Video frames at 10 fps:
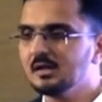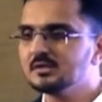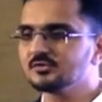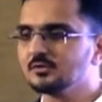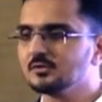
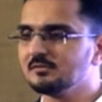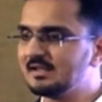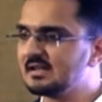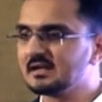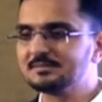So
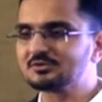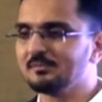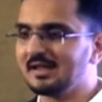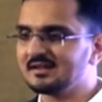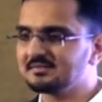when it comes to
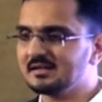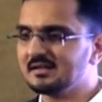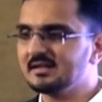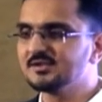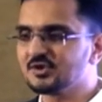
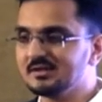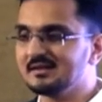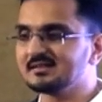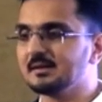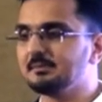management,
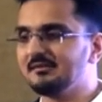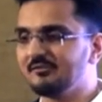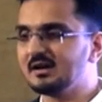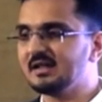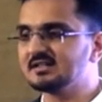insulin is the
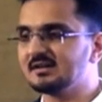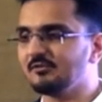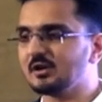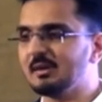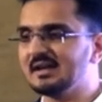preferred agent
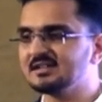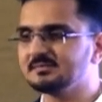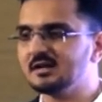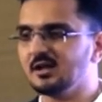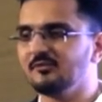for
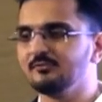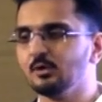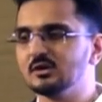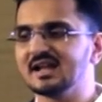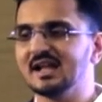management of
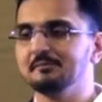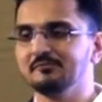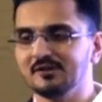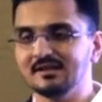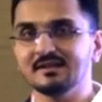both type
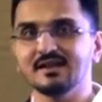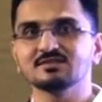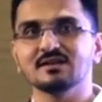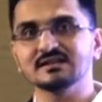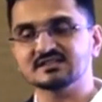1
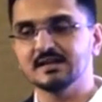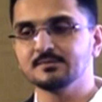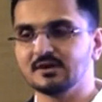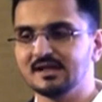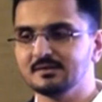as well as type
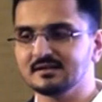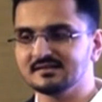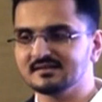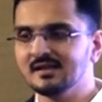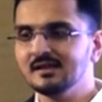2
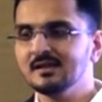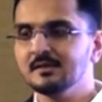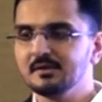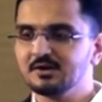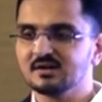diabetes
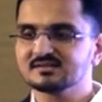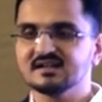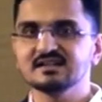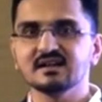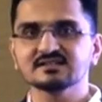because
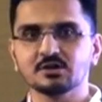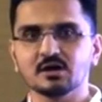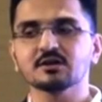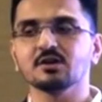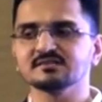it does
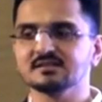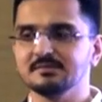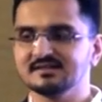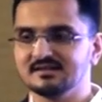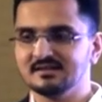not cross the
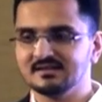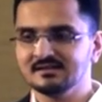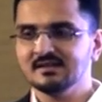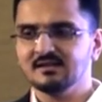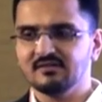placenta.
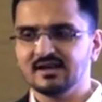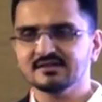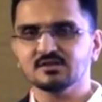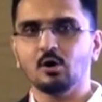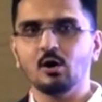
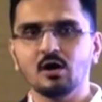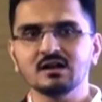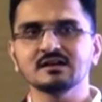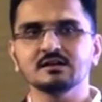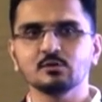Whereas
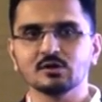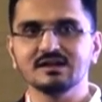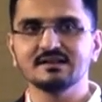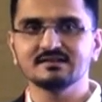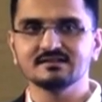all the
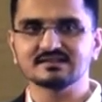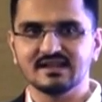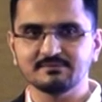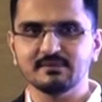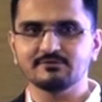oral agents
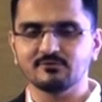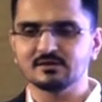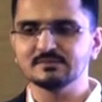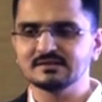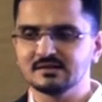like
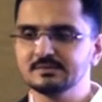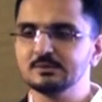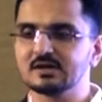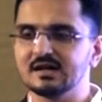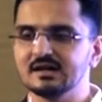metformin,
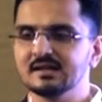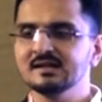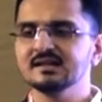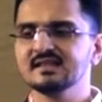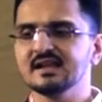glyburide,
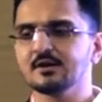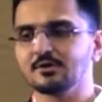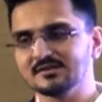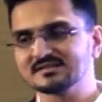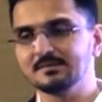they
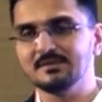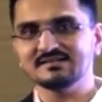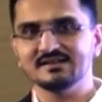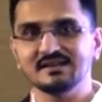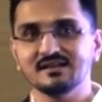cross the
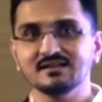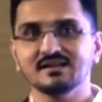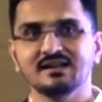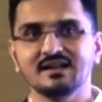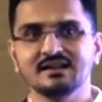
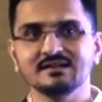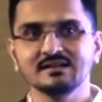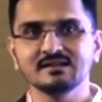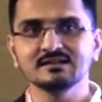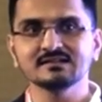placenta and
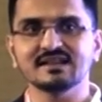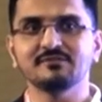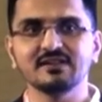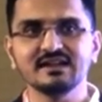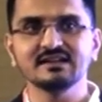
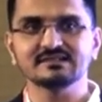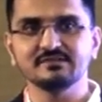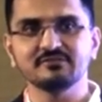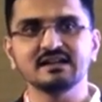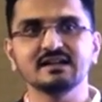
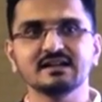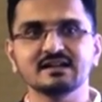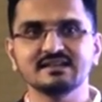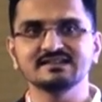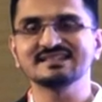safety
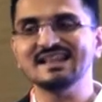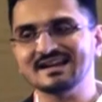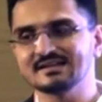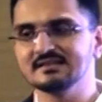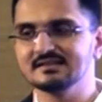data is
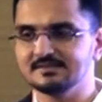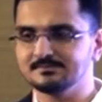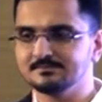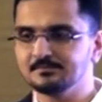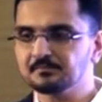lacked in
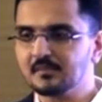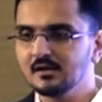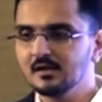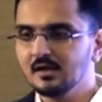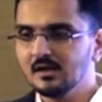them.
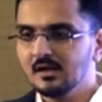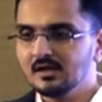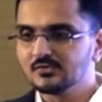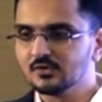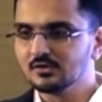
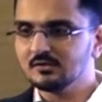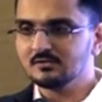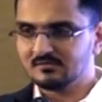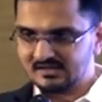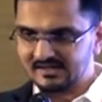So
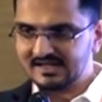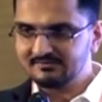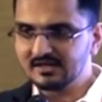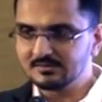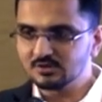again
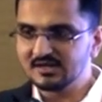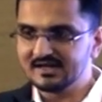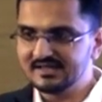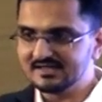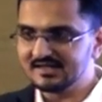we come to the
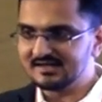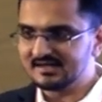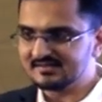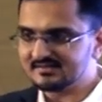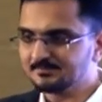ADA
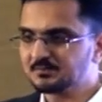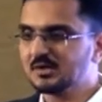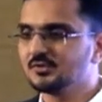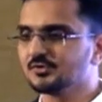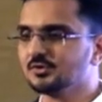guidelines.
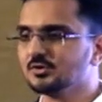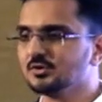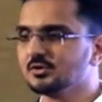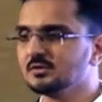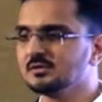
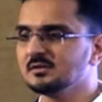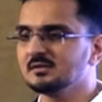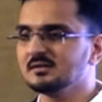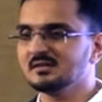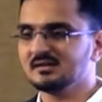So
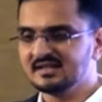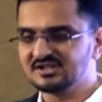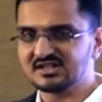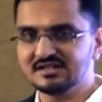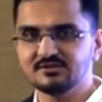
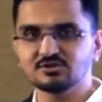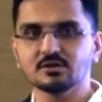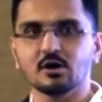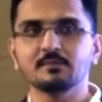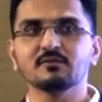initially we
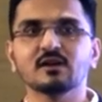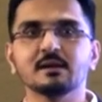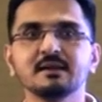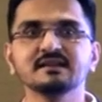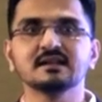should opt for
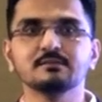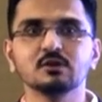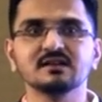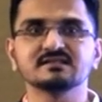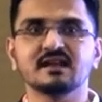a basal
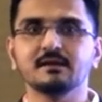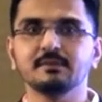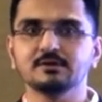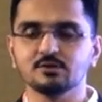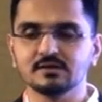bolus
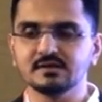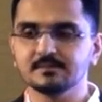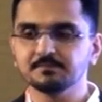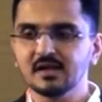therapy only.